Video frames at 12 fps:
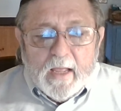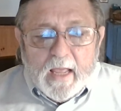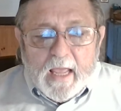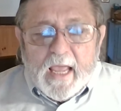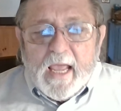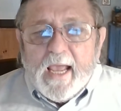
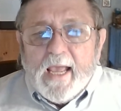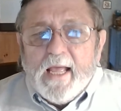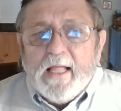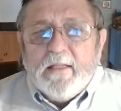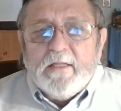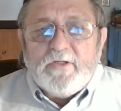
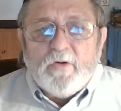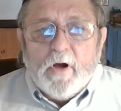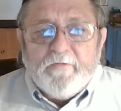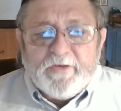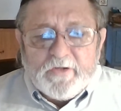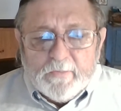And this
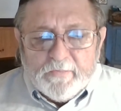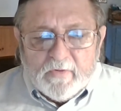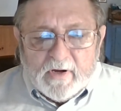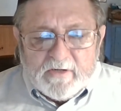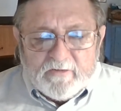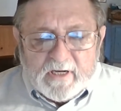officer
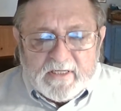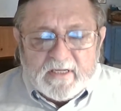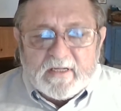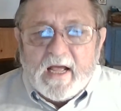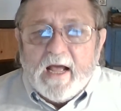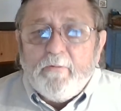brought Dred
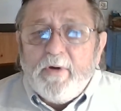Scott